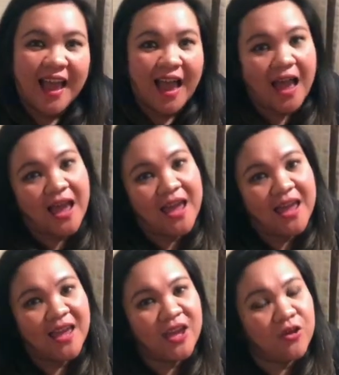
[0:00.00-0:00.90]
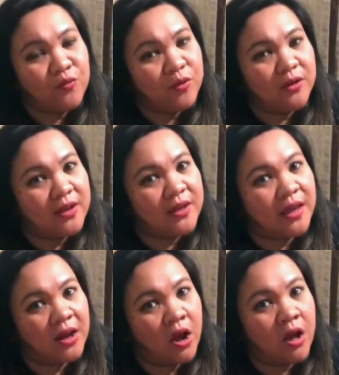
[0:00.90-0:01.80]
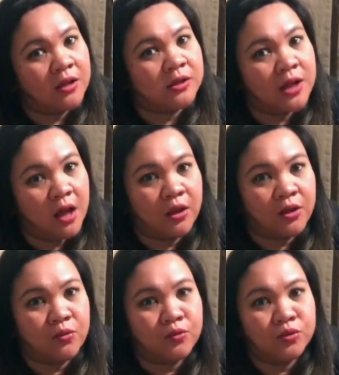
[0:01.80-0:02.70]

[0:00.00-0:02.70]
I really cannot tell you